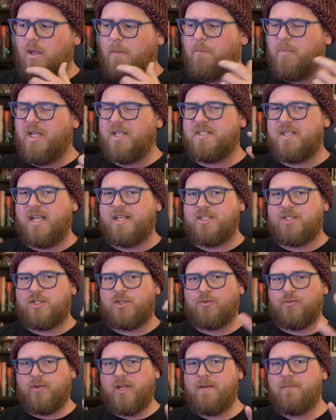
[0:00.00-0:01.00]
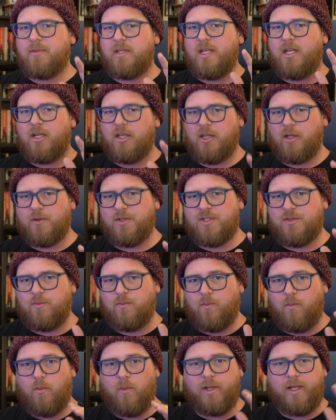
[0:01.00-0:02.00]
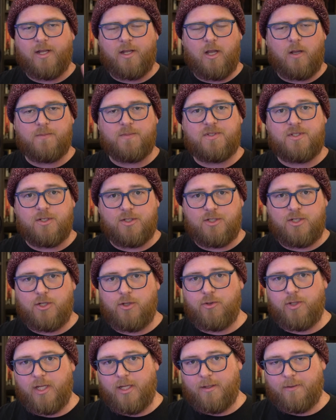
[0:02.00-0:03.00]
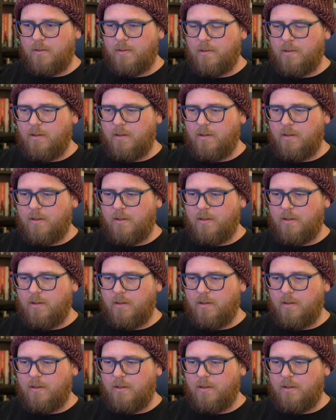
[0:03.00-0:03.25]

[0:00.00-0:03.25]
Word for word: but it's extremely close when it comes to tuning.